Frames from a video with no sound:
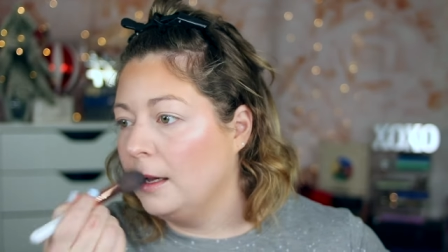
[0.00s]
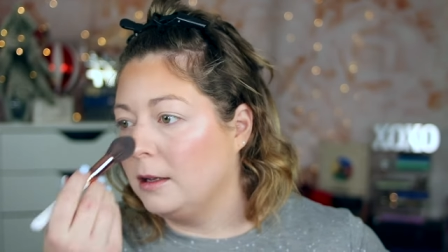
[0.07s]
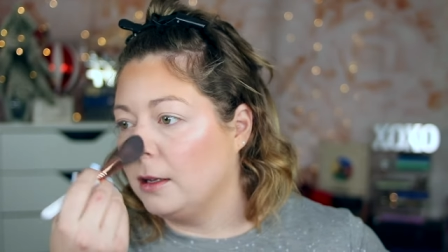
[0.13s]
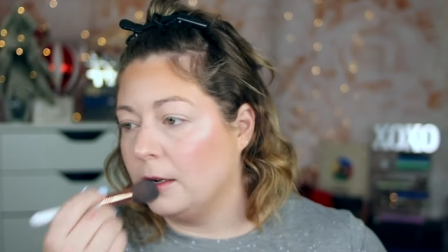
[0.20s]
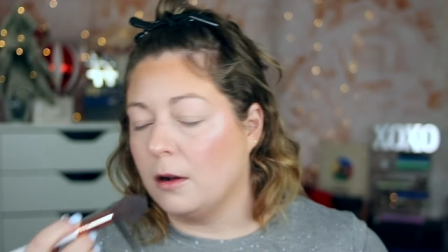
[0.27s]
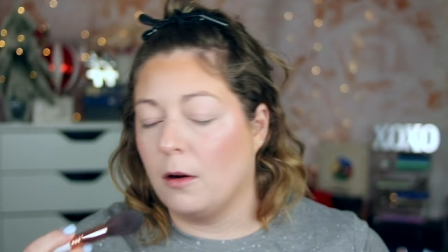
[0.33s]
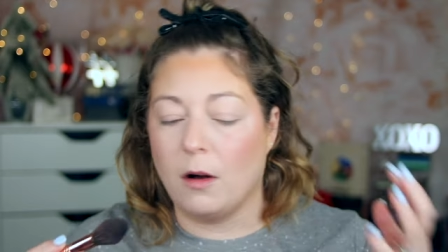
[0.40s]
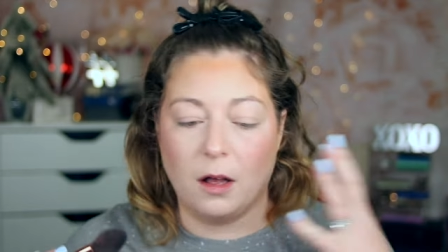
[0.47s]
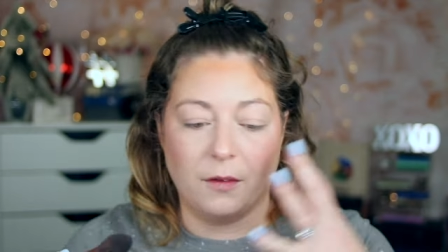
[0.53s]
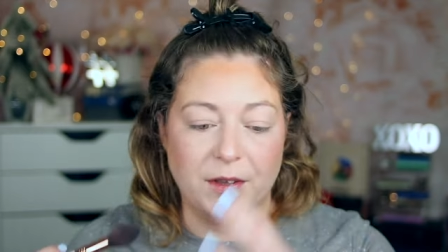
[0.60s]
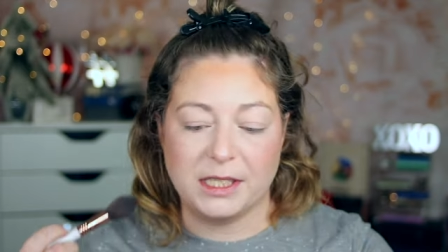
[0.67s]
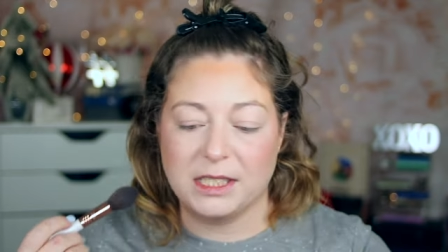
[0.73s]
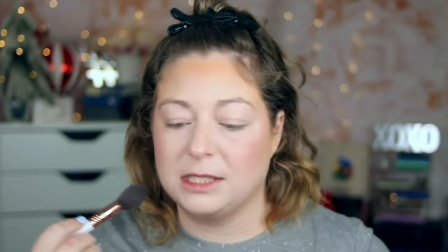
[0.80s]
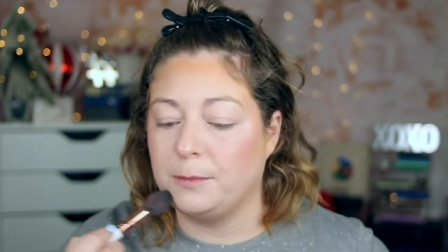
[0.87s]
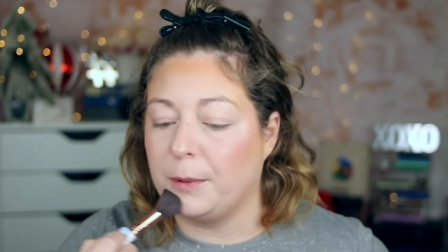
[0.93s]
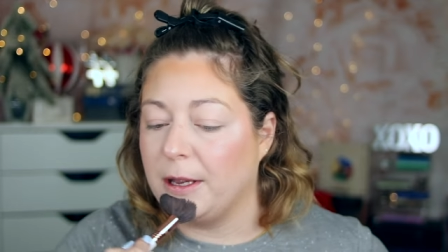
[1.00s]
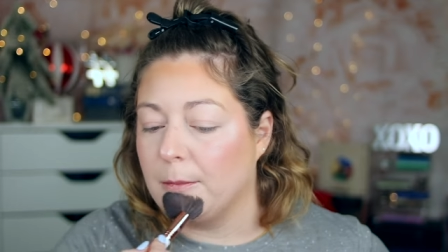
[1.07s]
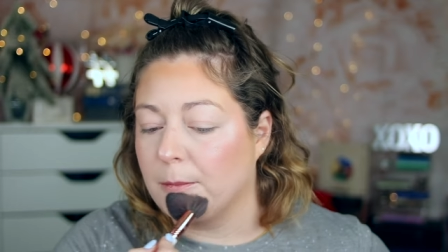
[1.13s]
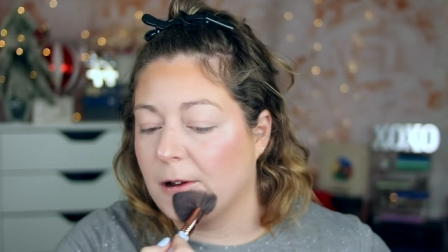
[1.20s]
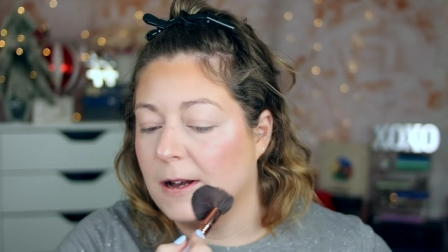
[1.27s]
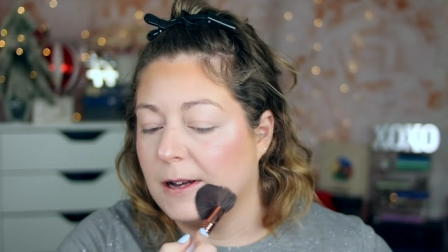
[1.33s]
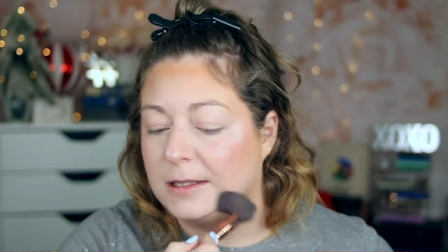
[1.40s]
you know, all this
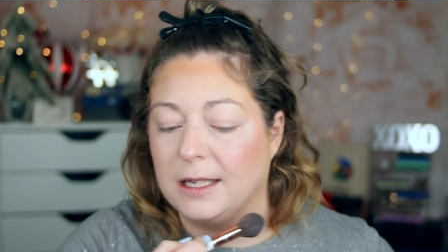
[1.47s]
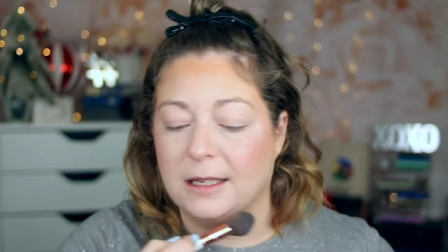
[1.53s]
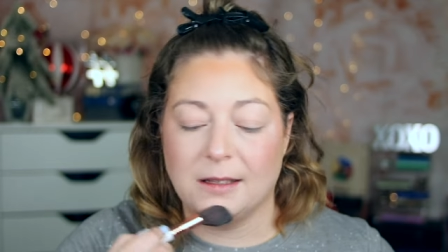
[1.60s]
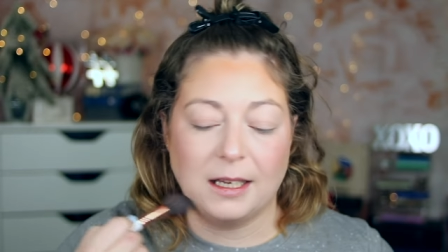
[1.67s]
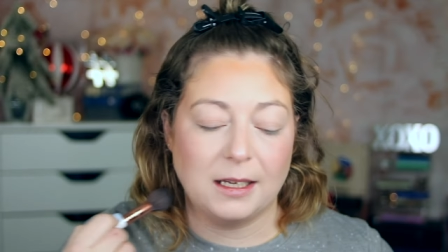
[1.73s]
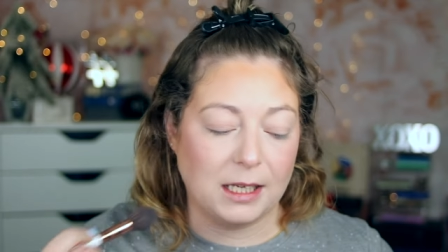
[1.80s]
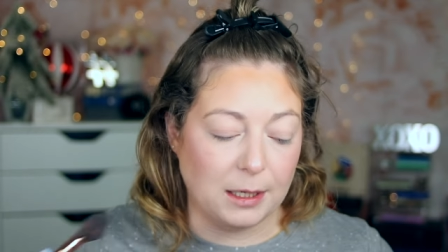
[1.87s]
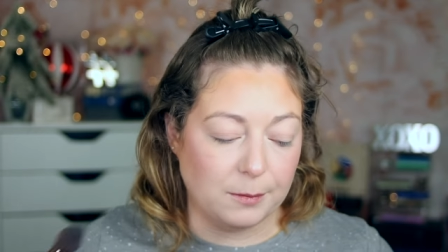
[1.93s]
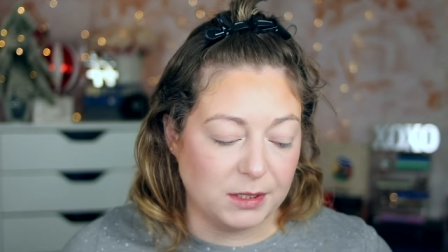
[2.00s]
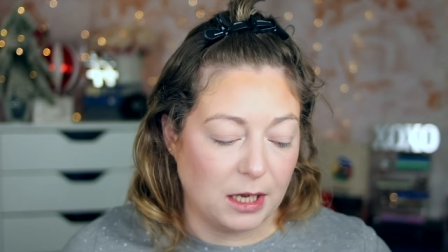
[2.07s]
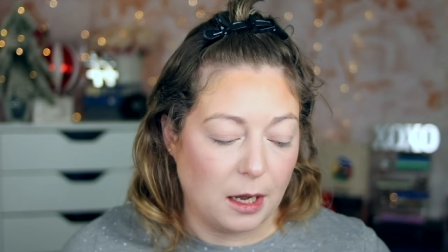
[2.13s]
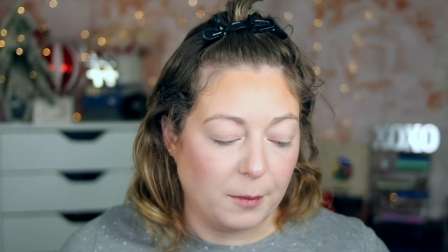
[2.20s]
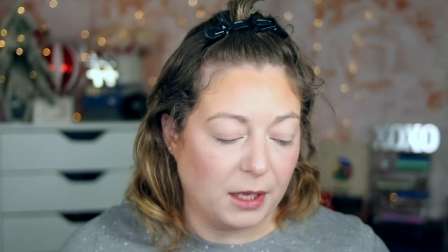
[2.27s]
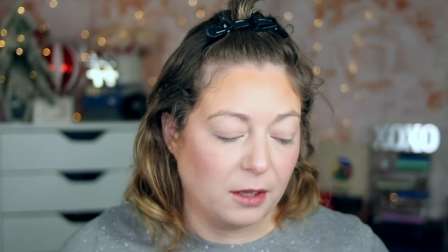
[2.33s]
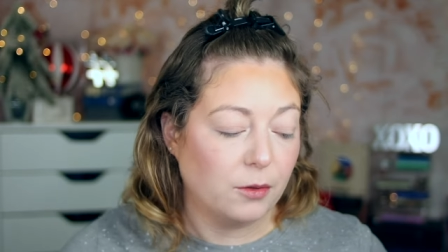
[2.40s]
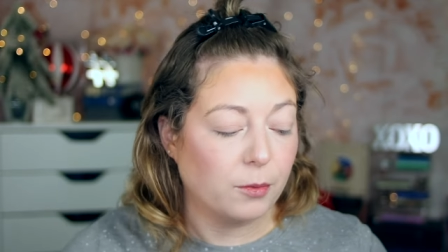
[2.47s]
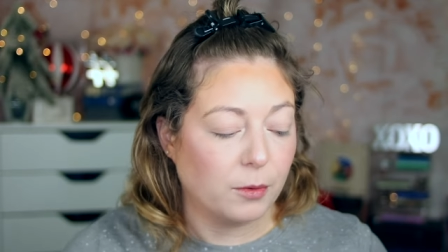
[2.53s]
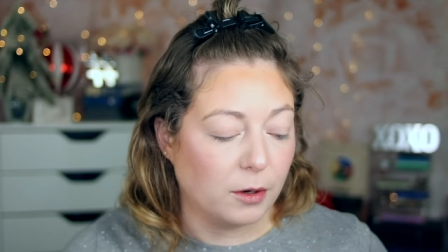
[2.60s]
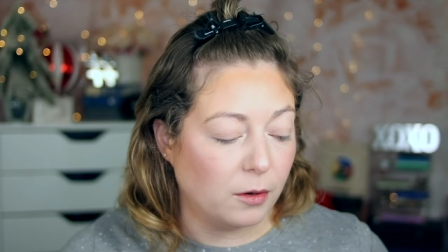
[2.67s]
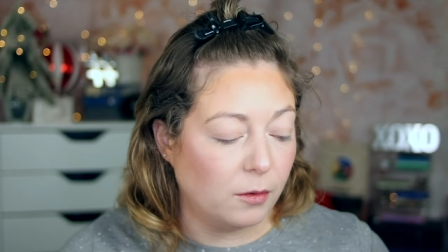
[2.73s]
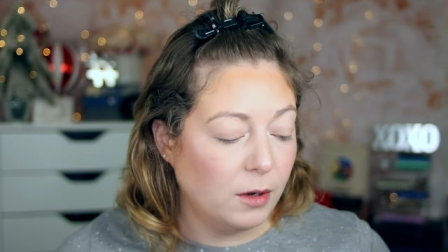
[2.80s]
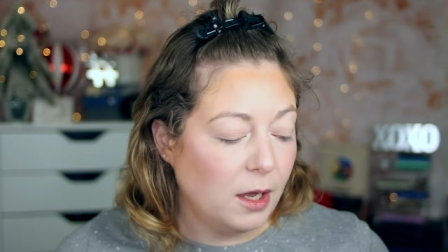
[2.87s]
spam content that keeps coming
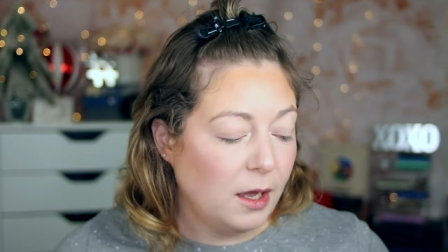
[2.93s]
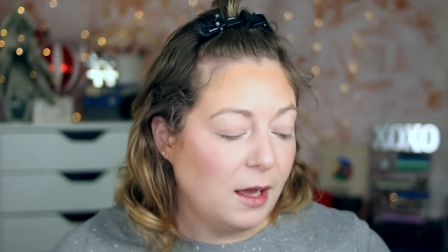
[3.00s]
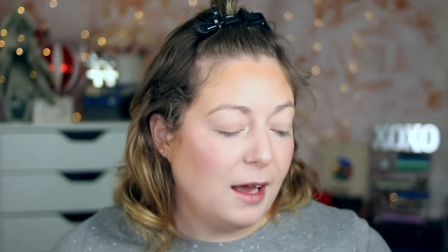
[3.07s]
through?